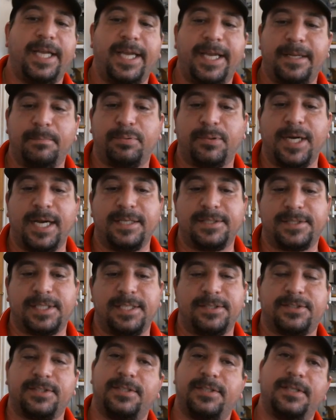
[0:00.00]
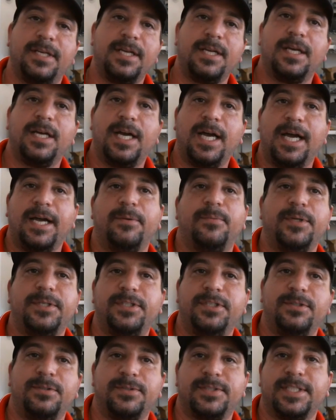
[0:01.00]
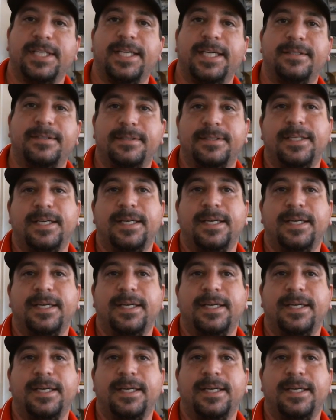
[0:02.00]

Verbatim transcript: and processor, I would use it.